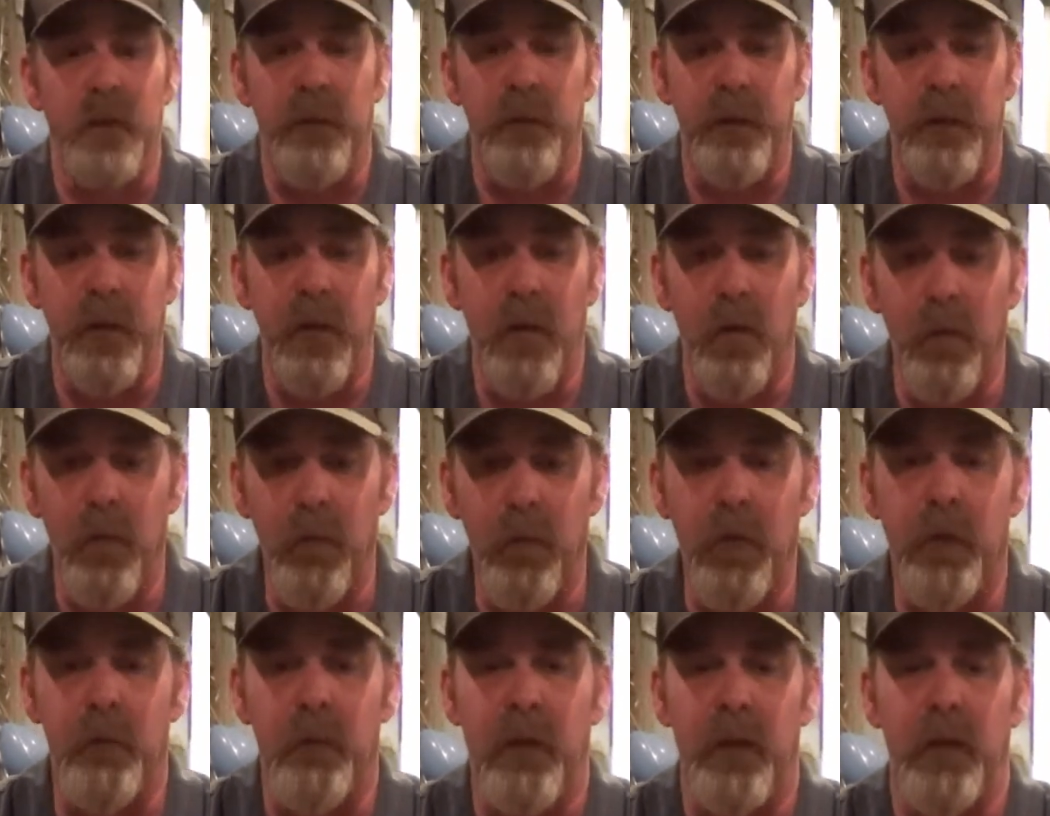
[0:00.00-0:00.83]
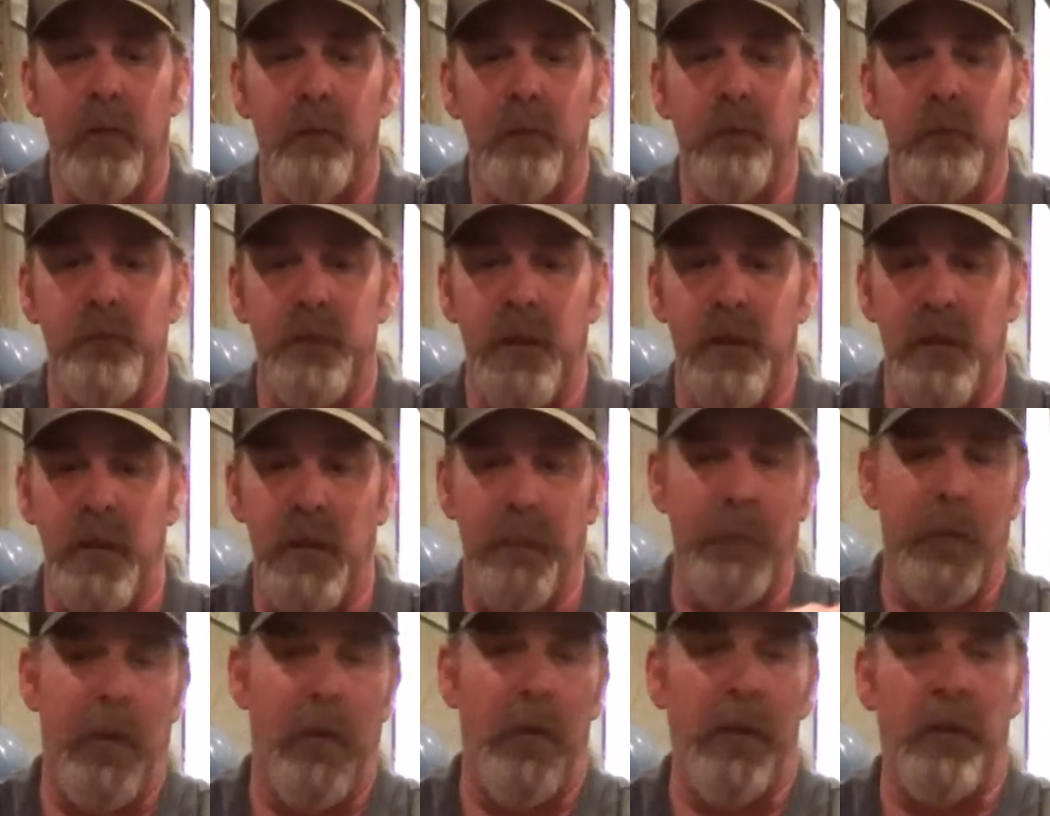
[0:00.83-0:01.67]
and they go and they say,
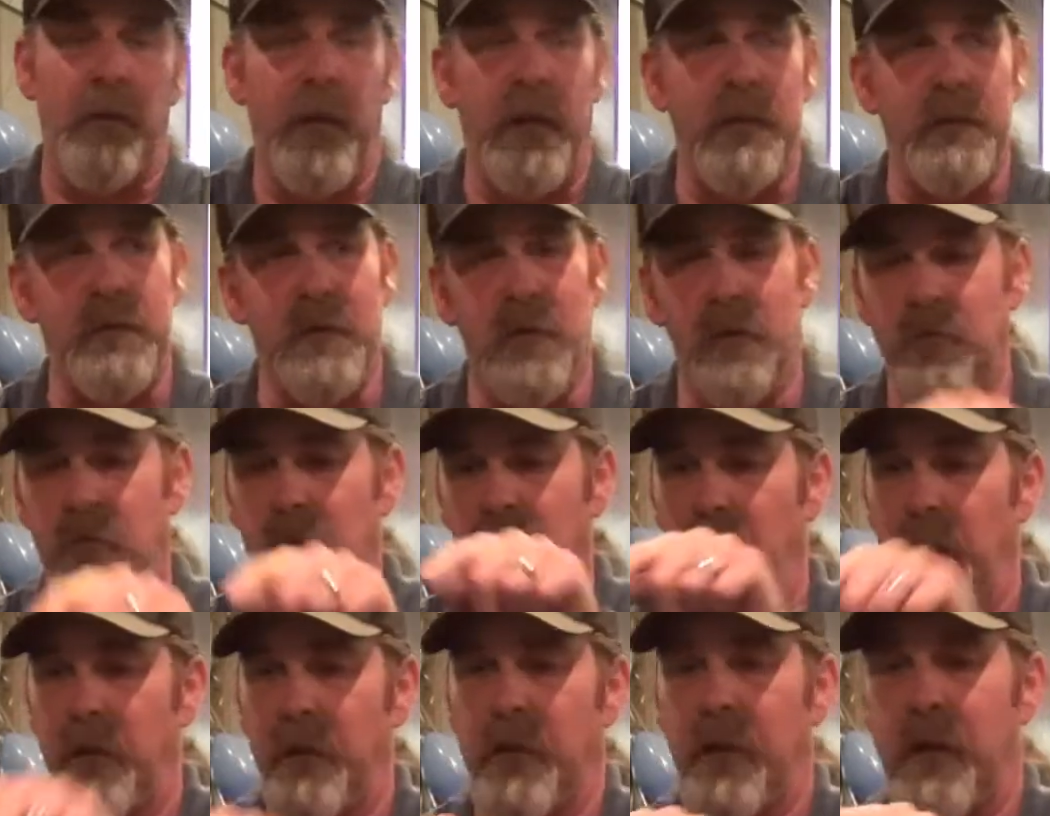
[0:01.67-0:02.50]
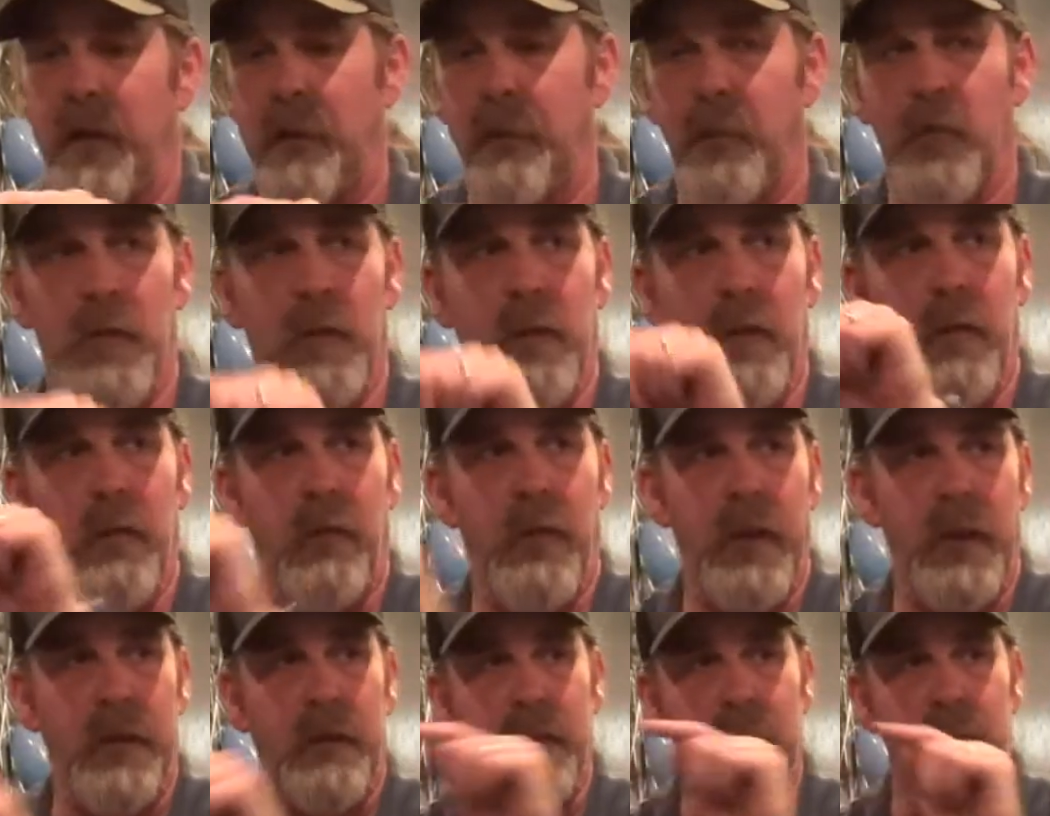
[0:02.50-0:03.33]
yep, I like that Citra, I like that Amarillo,
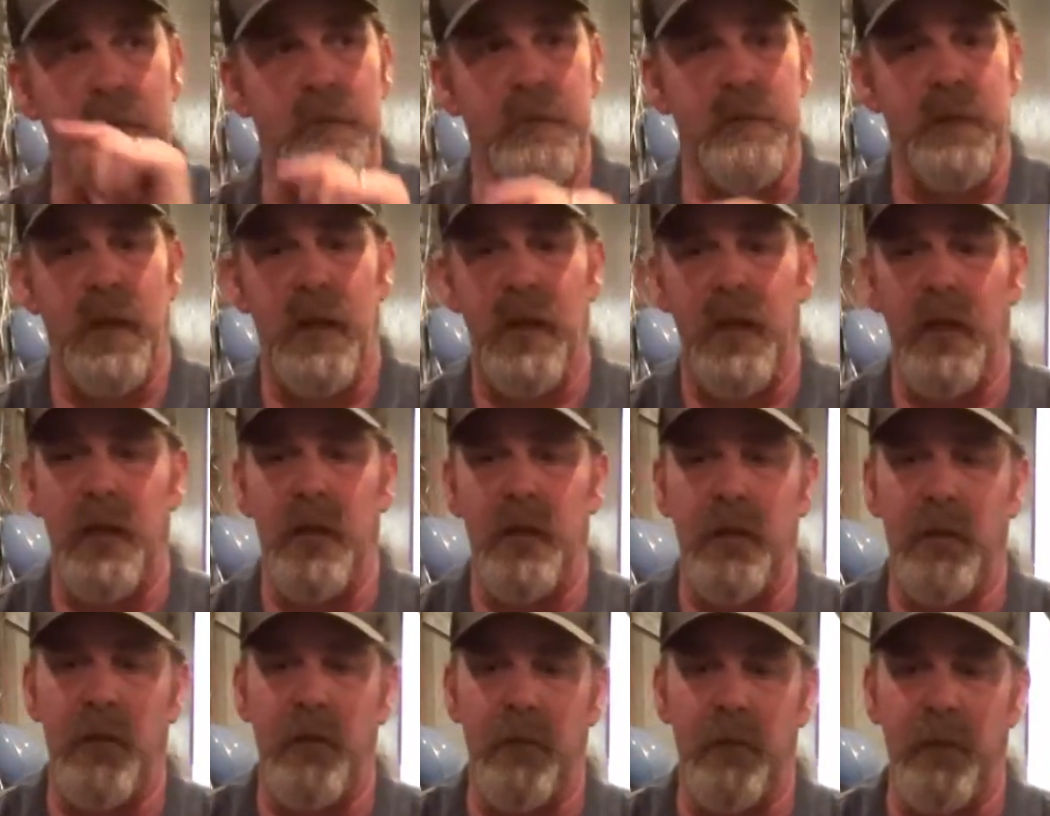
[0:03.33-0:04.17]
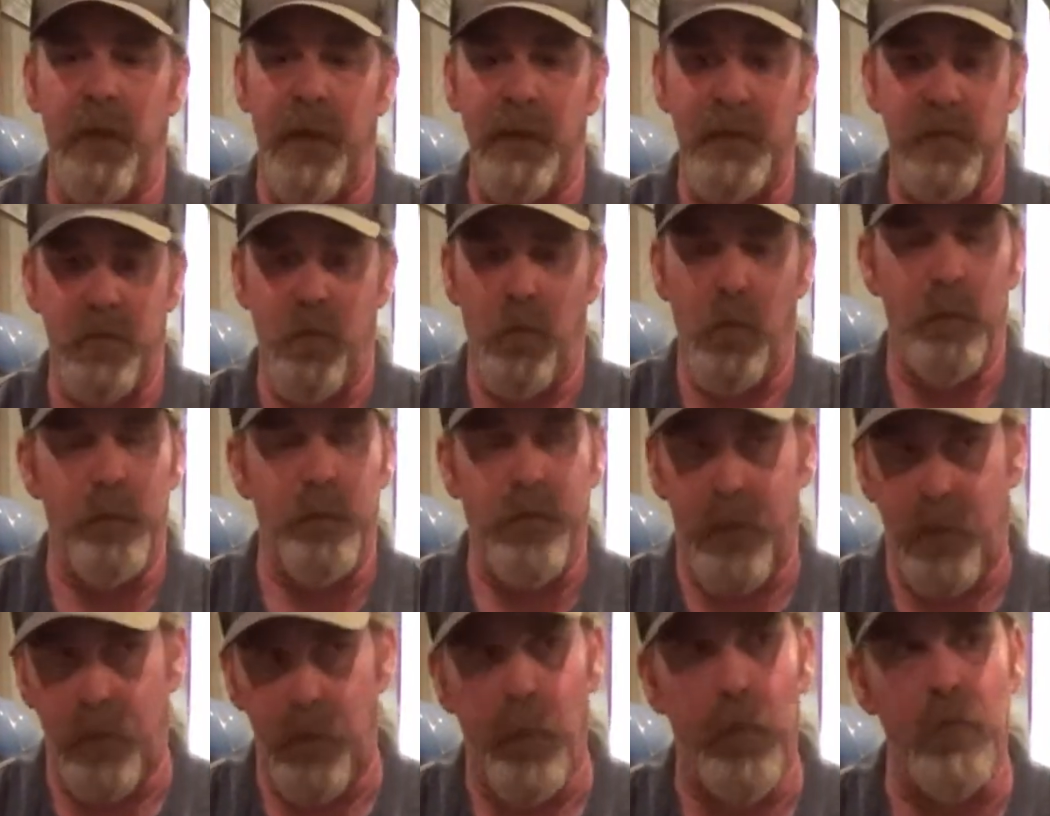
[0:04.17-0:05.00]
I like this, and
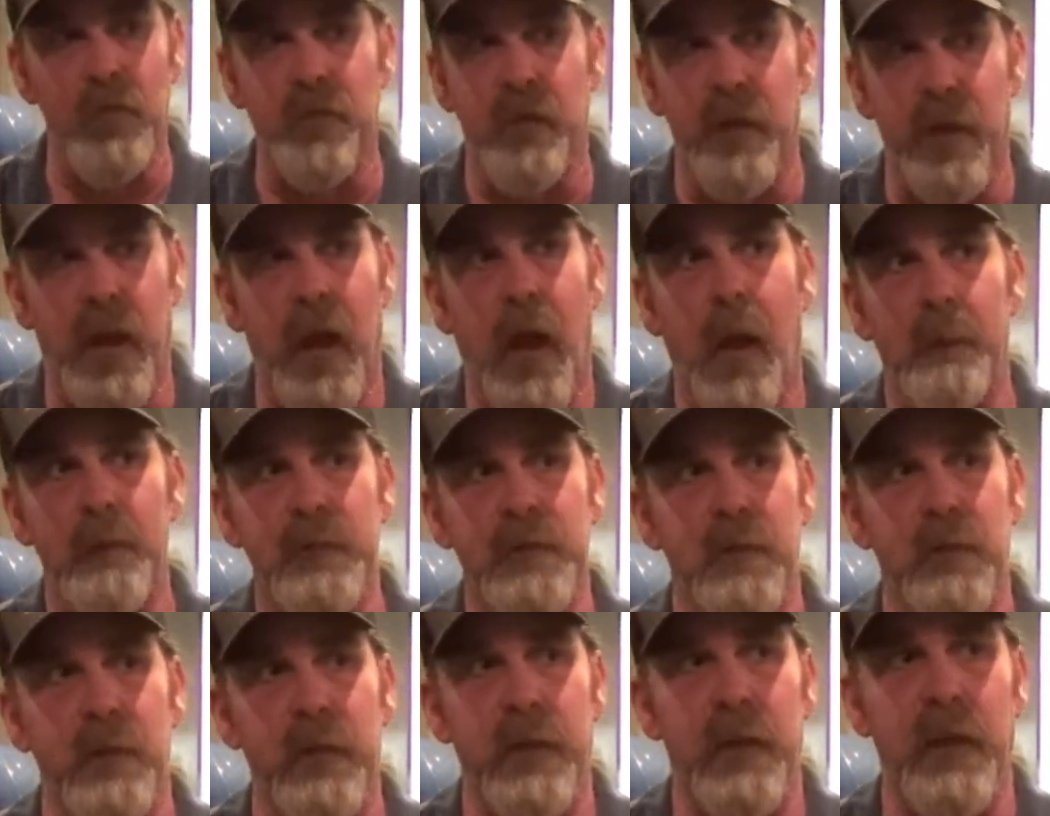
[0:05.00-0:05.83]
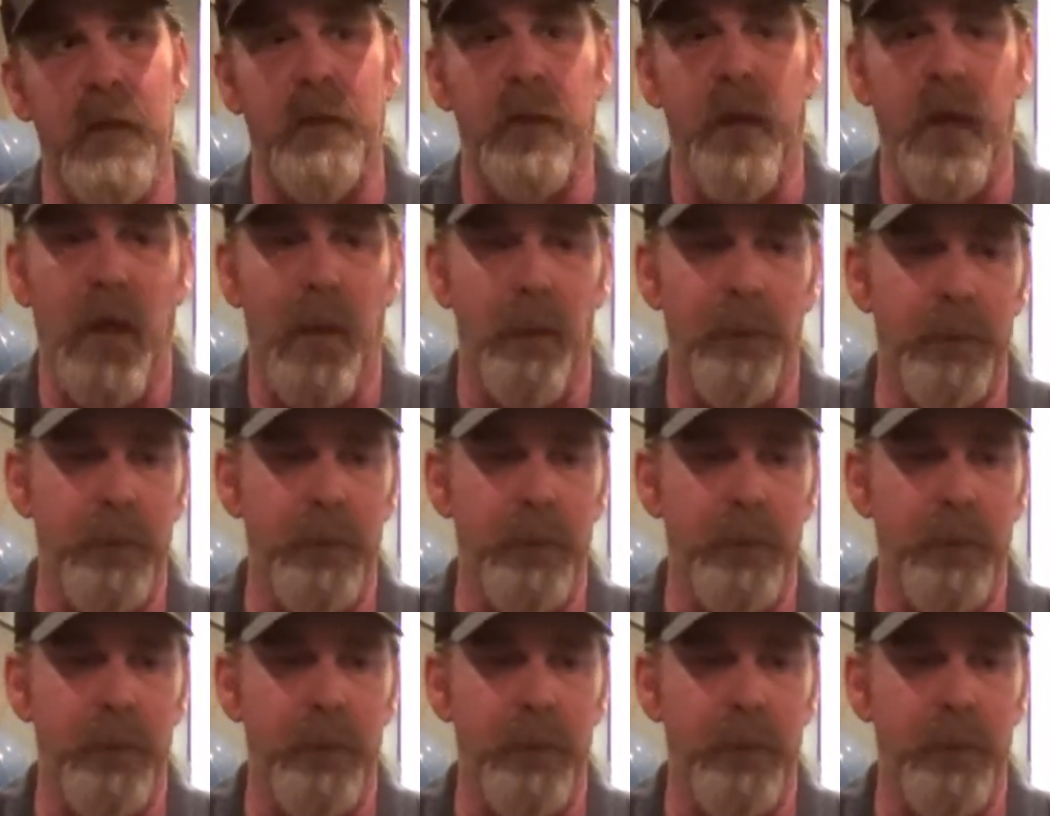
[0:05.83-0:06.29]
those are the hops that we get. The